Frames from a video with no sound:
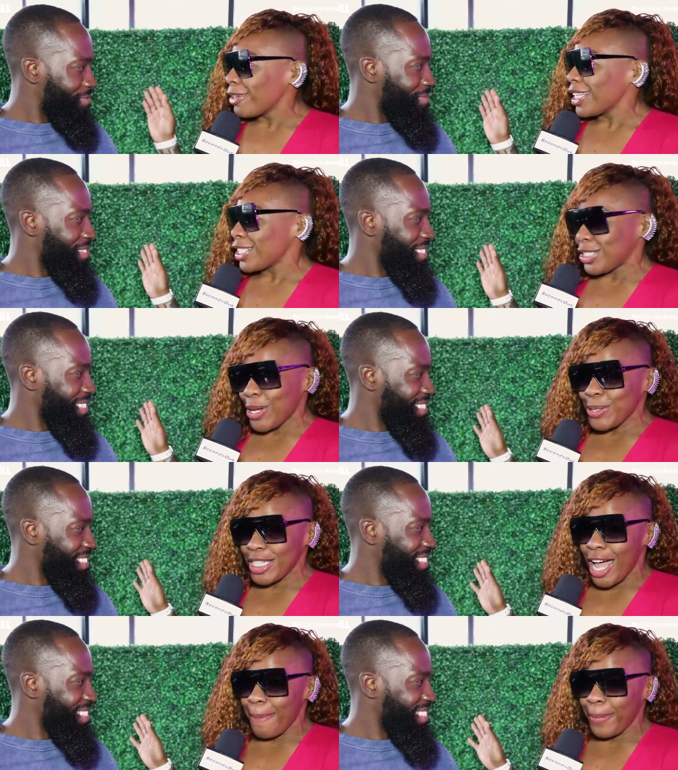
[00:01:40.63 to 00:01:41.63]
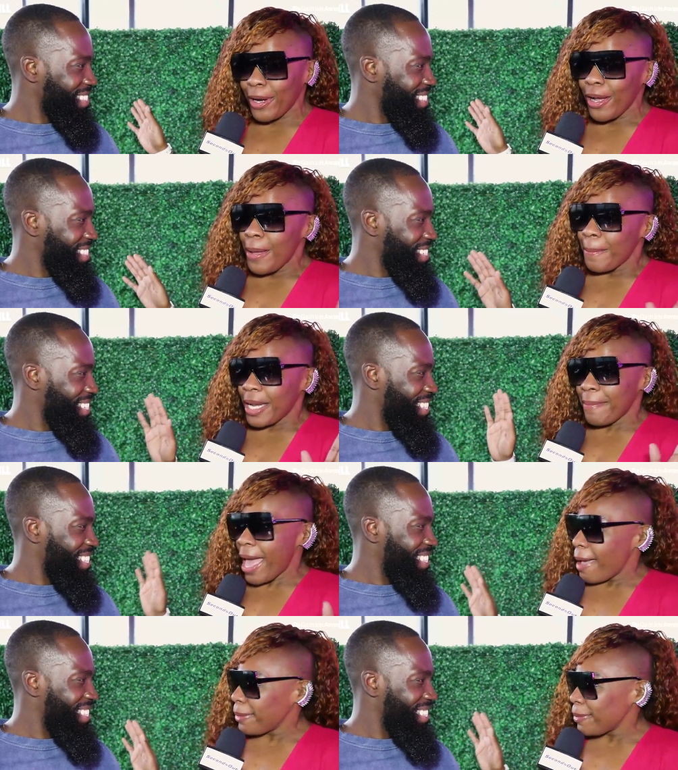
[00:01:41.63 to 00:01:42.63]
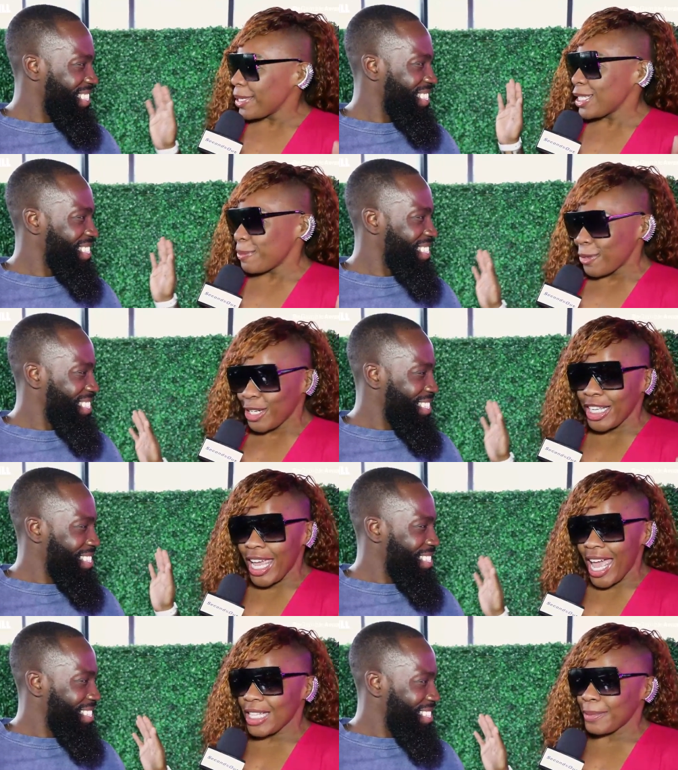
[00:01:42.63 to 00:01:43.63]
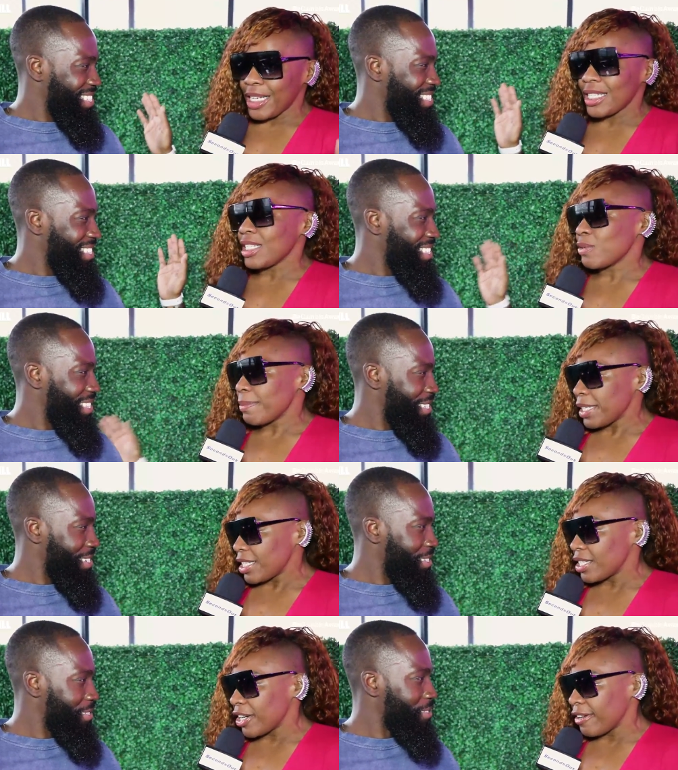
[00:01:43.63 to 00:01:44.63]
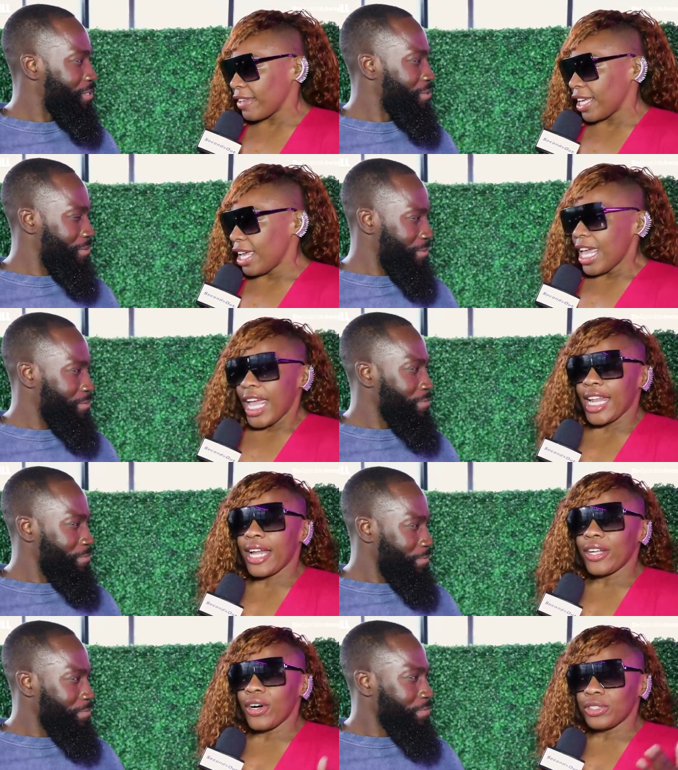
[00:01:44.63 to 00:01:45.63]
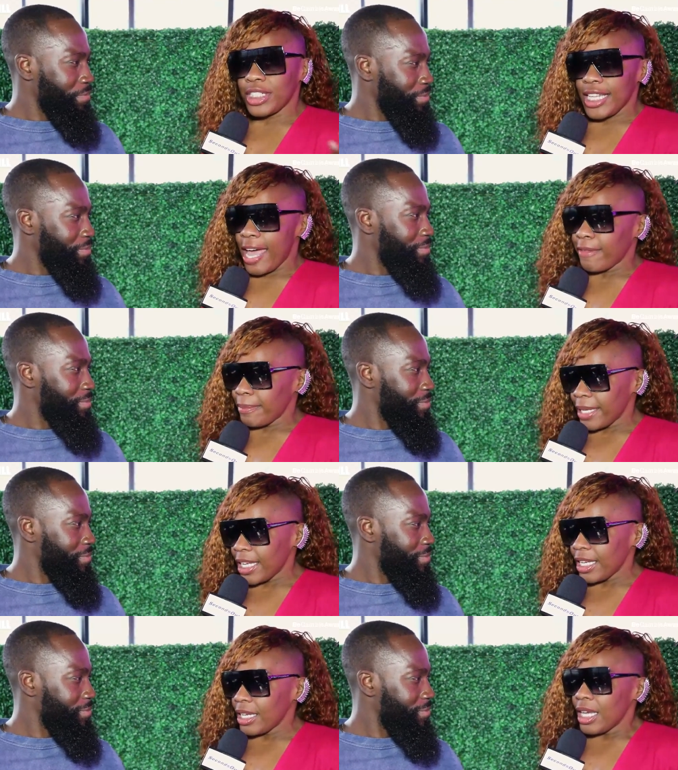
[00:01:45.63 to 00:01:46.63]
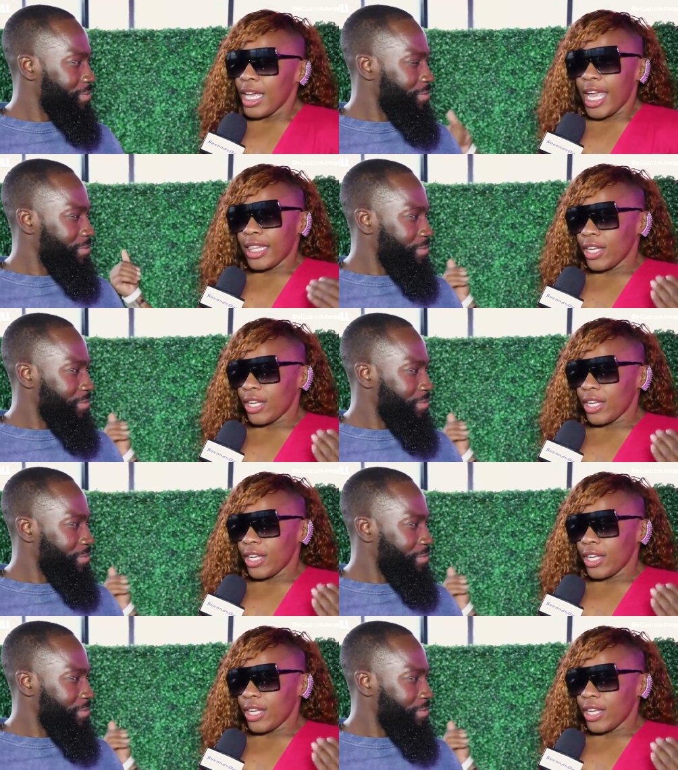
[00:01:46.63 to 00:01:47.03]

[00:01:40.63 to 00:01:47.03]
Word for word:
Speaker 1: really a showstopper, but I'm happy to be supporting Cass because these women deserve it. And I know just having me and